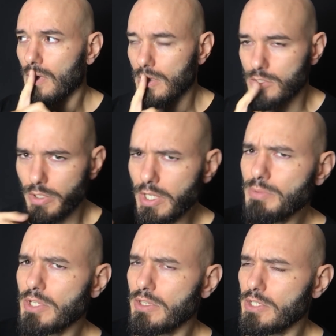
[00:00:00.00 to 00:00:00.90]
So I keep
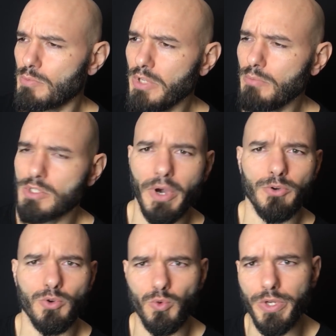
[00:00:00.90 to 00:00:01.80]
seeing these memes
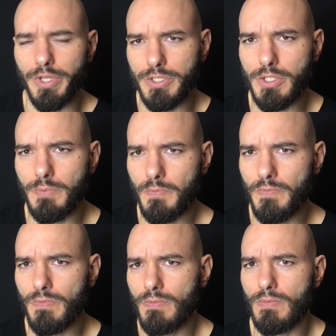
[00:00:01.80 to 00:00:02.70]
about gorillas,
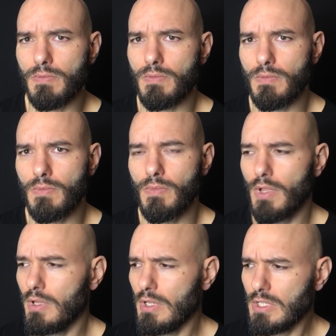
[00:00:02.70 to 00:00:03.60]

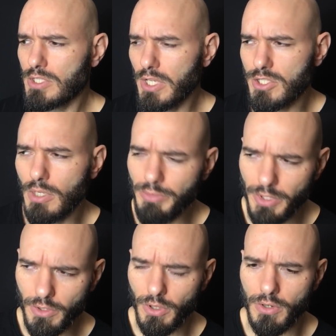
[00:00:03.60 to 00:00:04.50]
saying
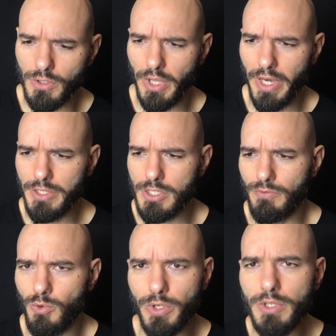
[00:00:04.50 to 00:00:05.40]
something along the lines of
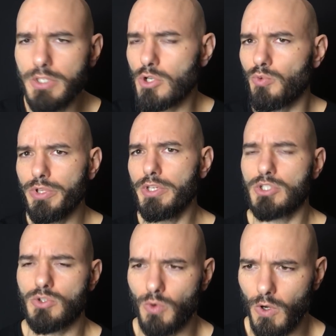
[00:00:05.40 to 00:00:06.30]
gorillas are really
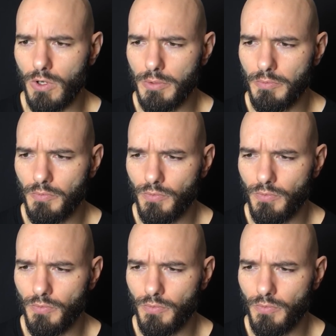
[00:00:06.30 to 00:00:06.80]
strong,